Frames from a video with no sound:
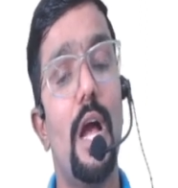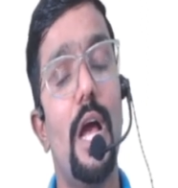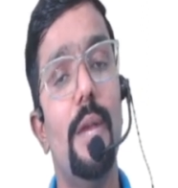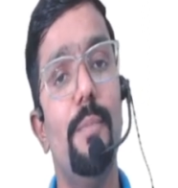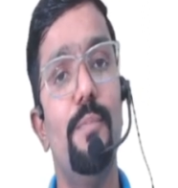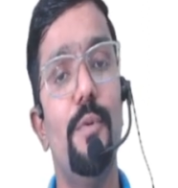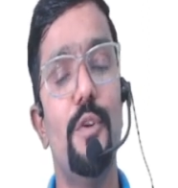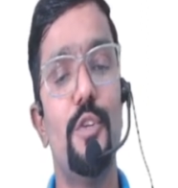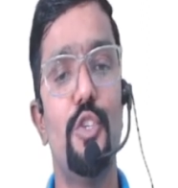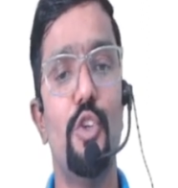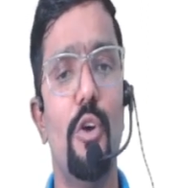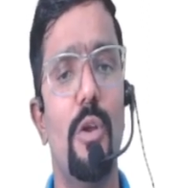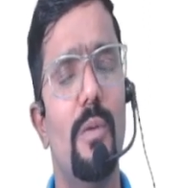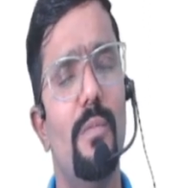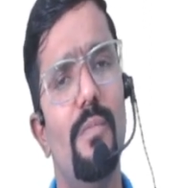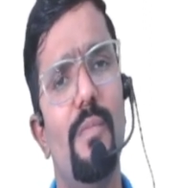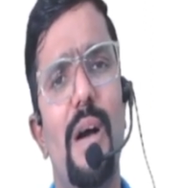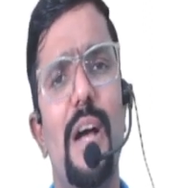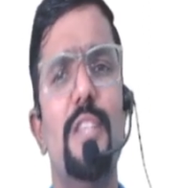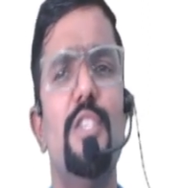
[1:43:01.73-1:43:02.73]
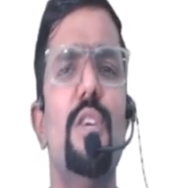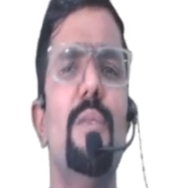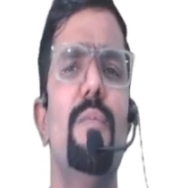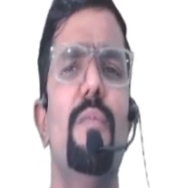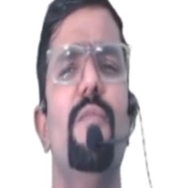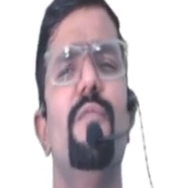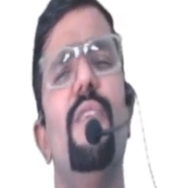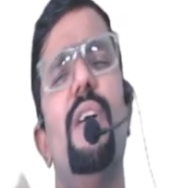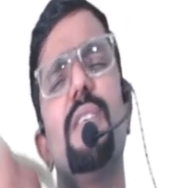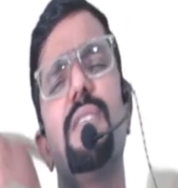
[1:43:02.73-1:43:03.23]
Kanpur showroom,
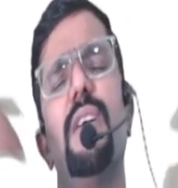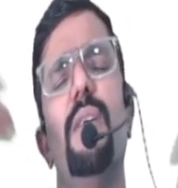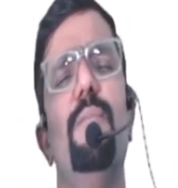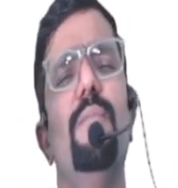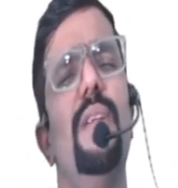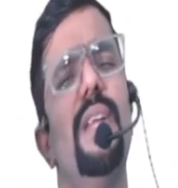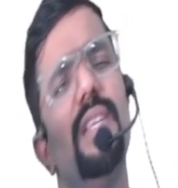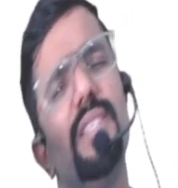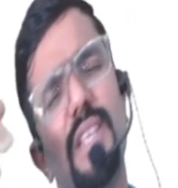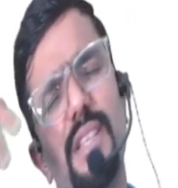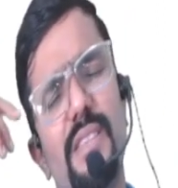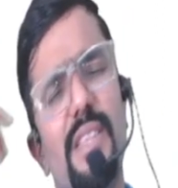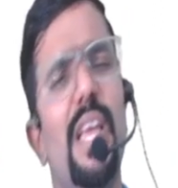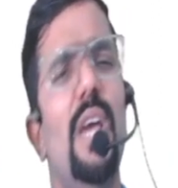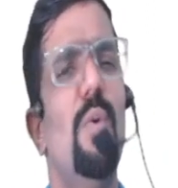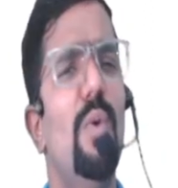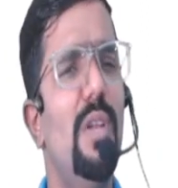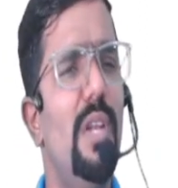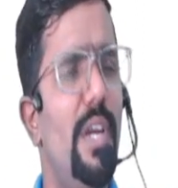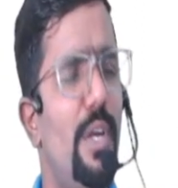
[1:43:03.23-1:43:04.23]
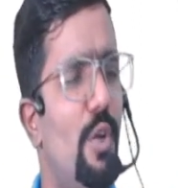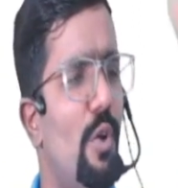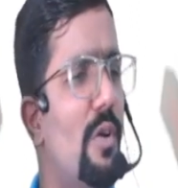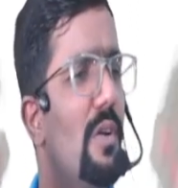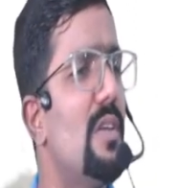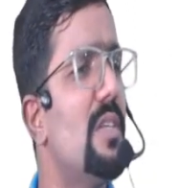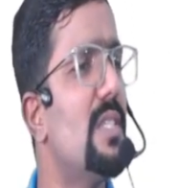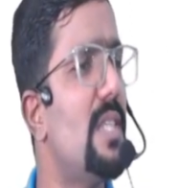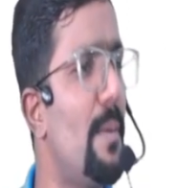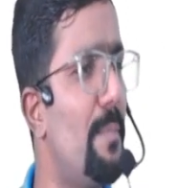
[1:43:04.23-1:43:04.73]
assume for some reason they only
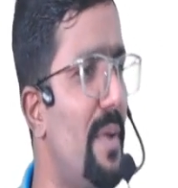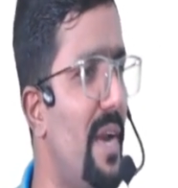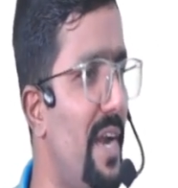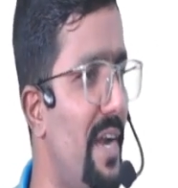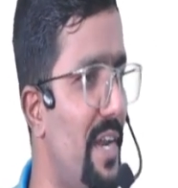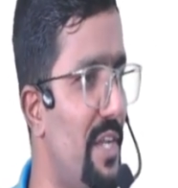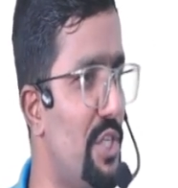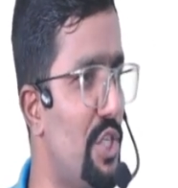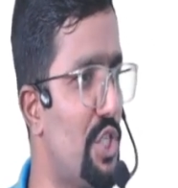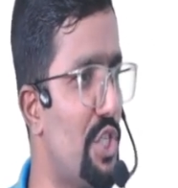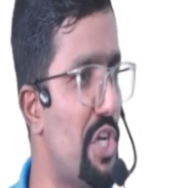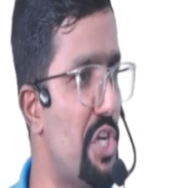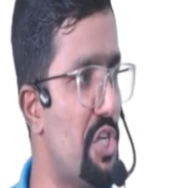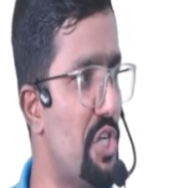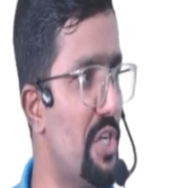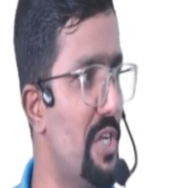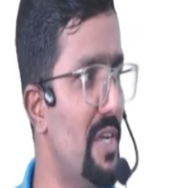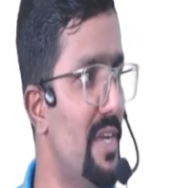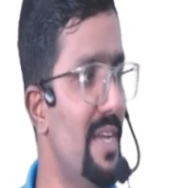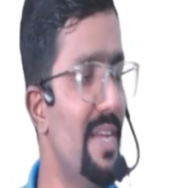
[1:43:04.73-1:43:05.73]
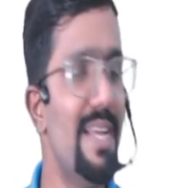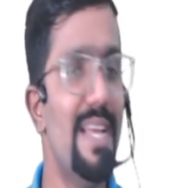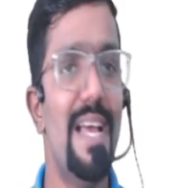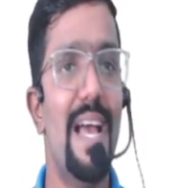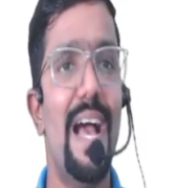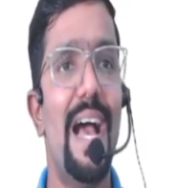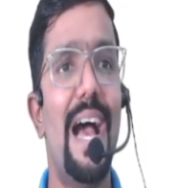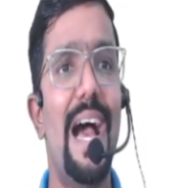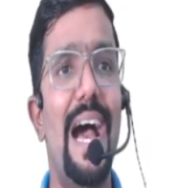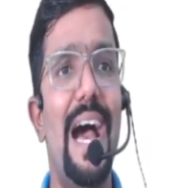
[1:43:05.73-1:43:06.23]
took separate registration.
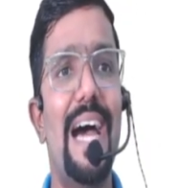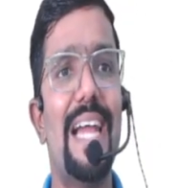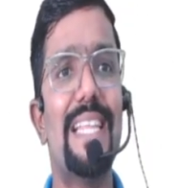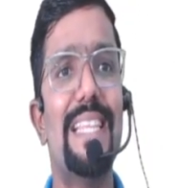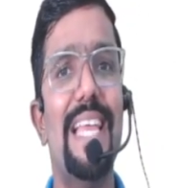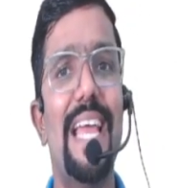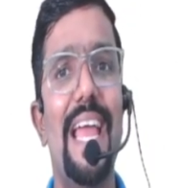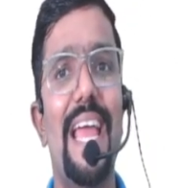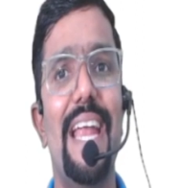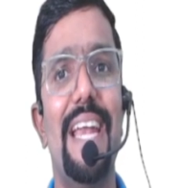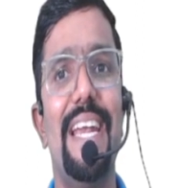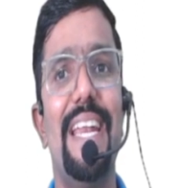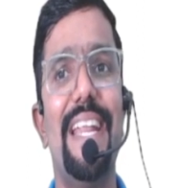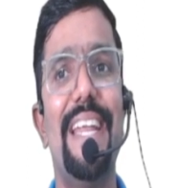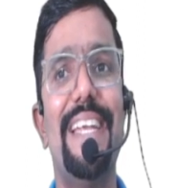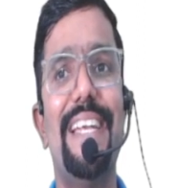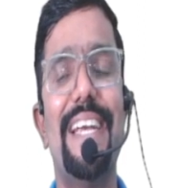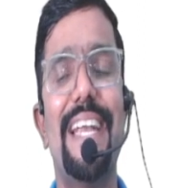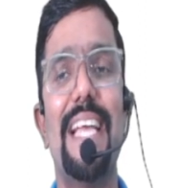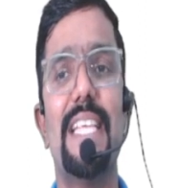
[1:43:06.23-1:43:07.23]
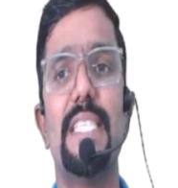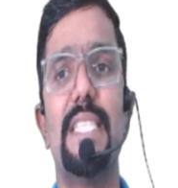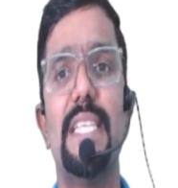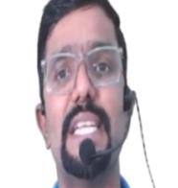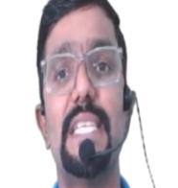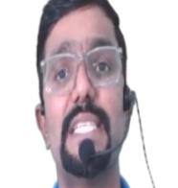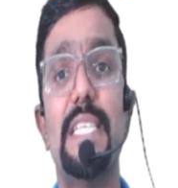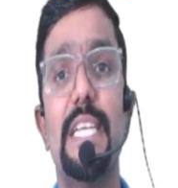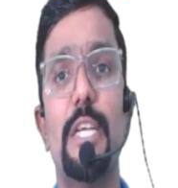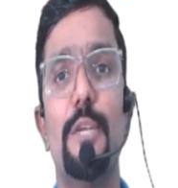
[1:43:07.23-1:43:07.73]
Are they treated as
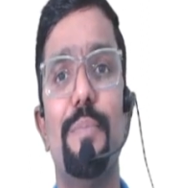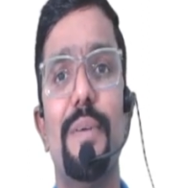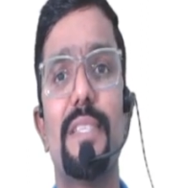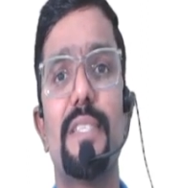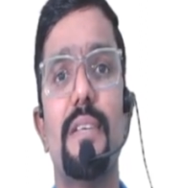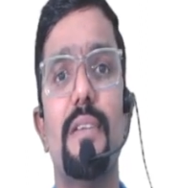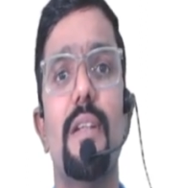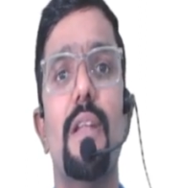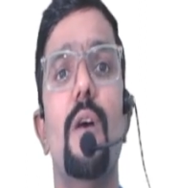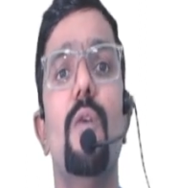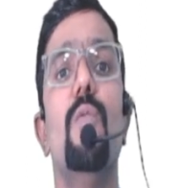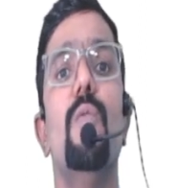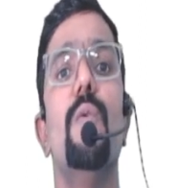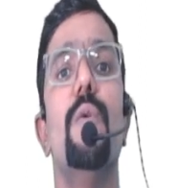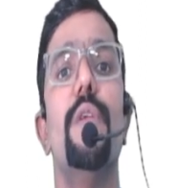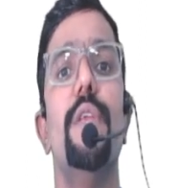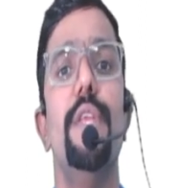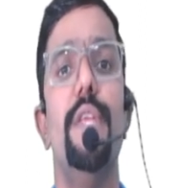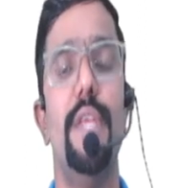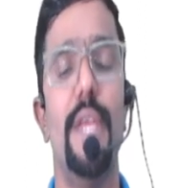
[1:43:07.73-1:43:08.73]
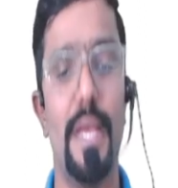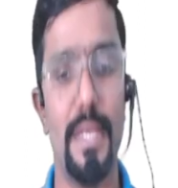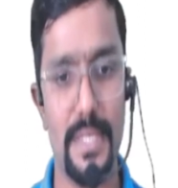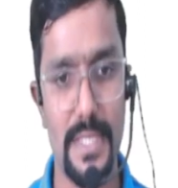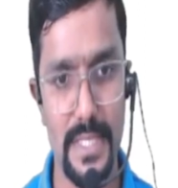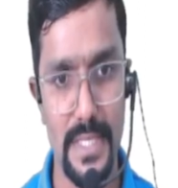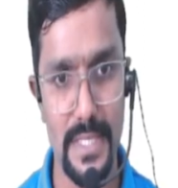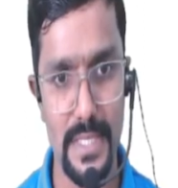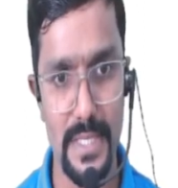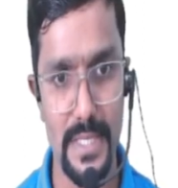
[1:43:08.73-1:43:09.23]
distinct person now?
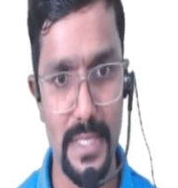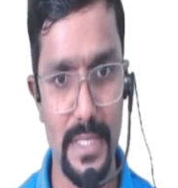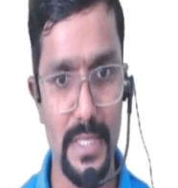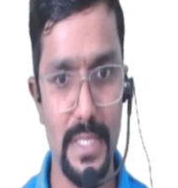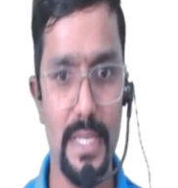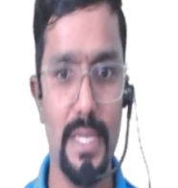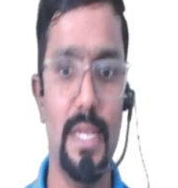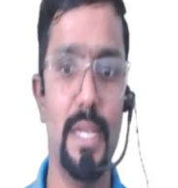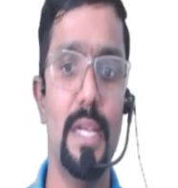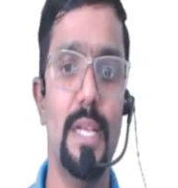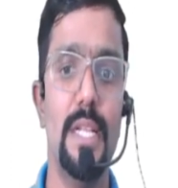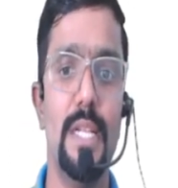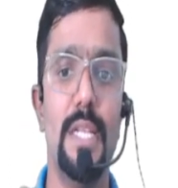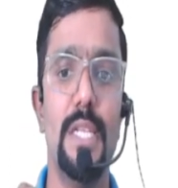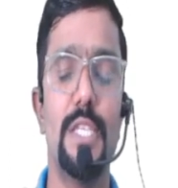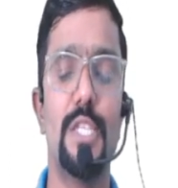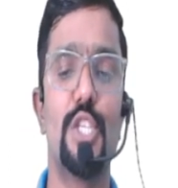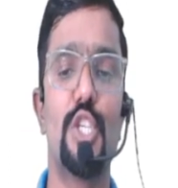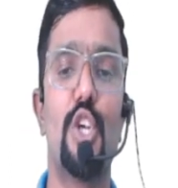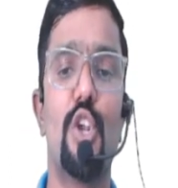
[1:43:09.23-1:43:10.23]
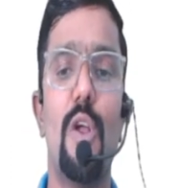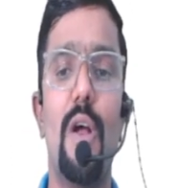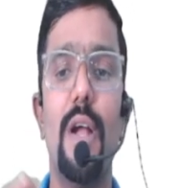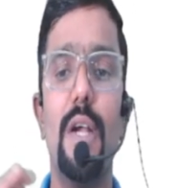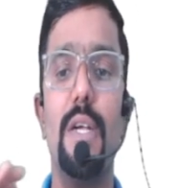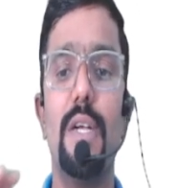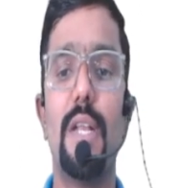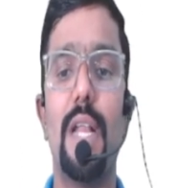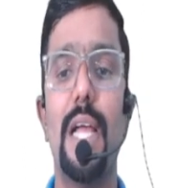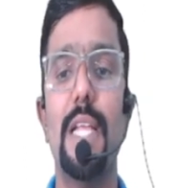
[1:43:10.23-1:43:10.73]
Yes.
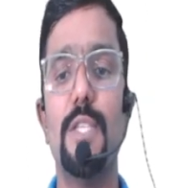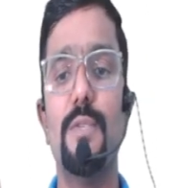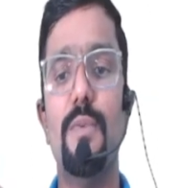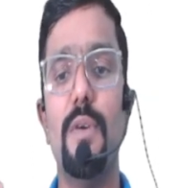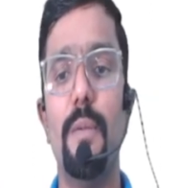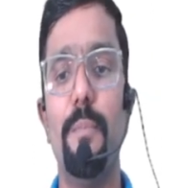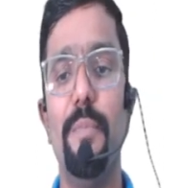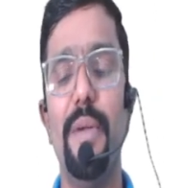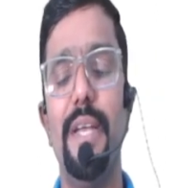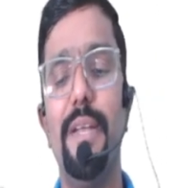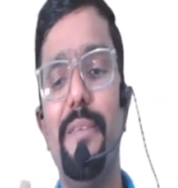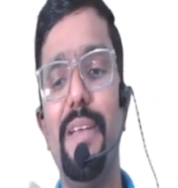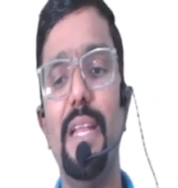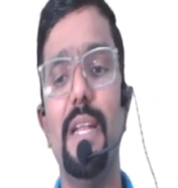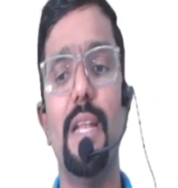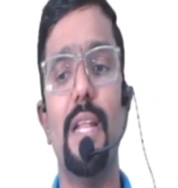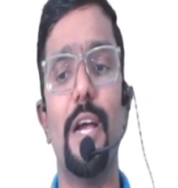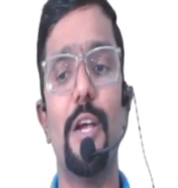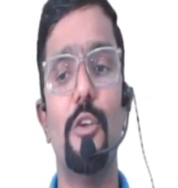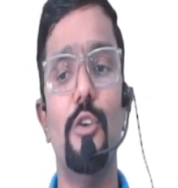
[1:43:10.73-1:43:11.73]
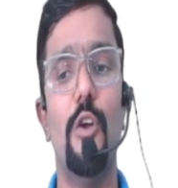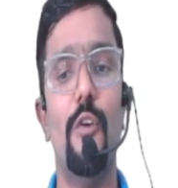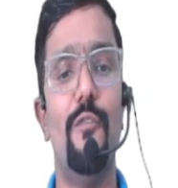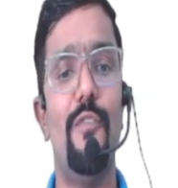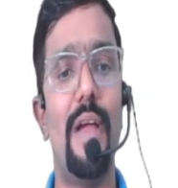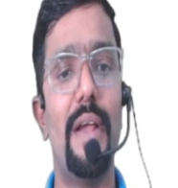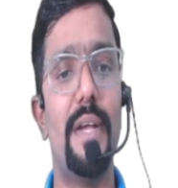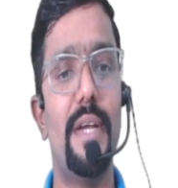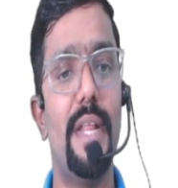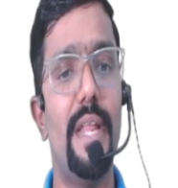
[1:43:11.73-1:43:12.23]
Stock transfer between Lucknow
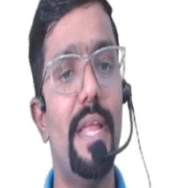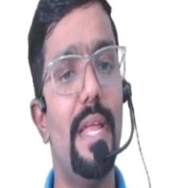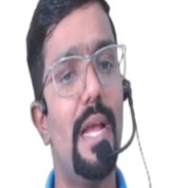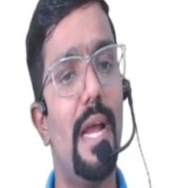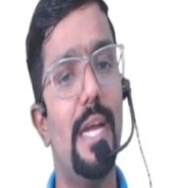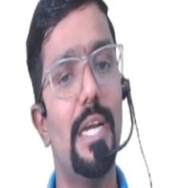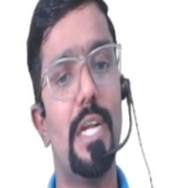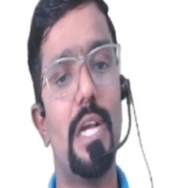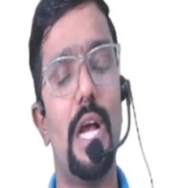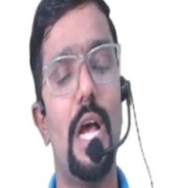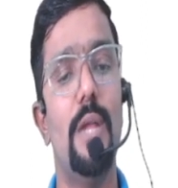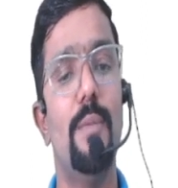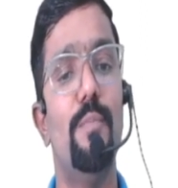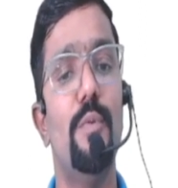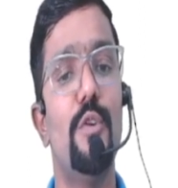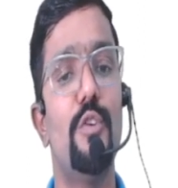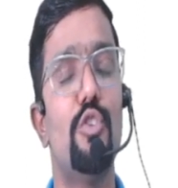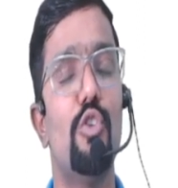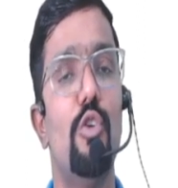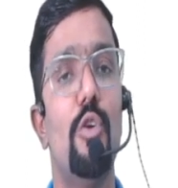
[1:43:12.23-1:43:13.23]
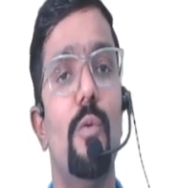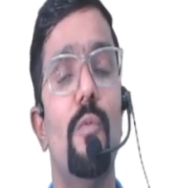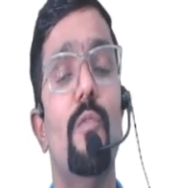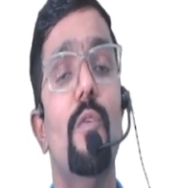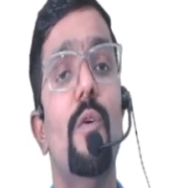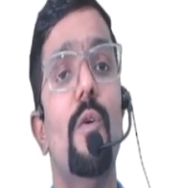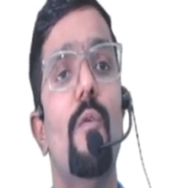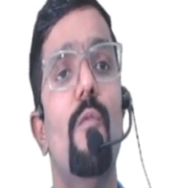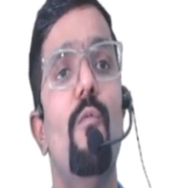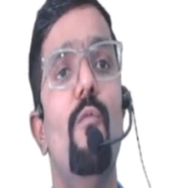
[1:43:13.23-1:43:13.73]
factory and Kanpur showroom